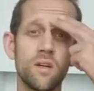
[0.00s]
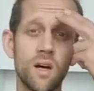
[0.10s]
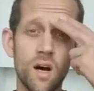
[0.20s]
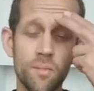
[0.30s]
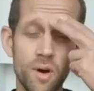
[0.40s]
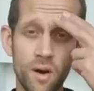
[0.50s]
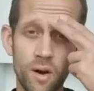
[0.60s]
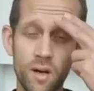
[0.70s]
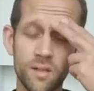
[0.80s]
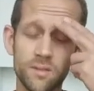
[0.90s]
Eyebrow.
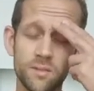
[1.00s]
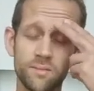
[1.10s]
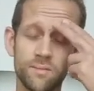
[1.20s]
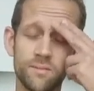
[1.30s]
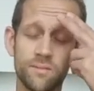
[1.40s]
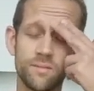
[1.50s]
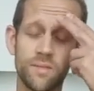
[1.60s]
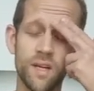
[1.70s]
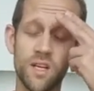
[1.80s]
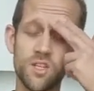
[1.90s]

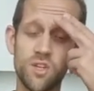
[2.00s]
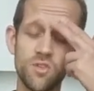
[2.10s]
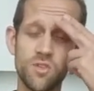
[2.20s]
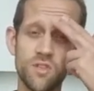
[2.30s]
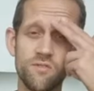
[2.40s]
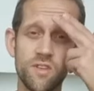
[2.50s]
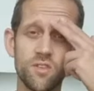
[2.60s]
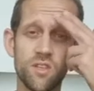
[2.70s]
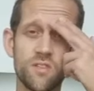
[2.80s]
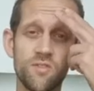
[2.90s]
And I choose to
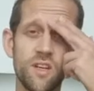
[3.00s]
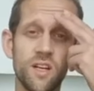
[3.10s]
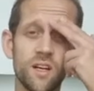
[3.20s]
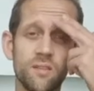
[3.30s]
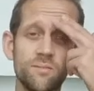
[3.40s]
feel this feeling.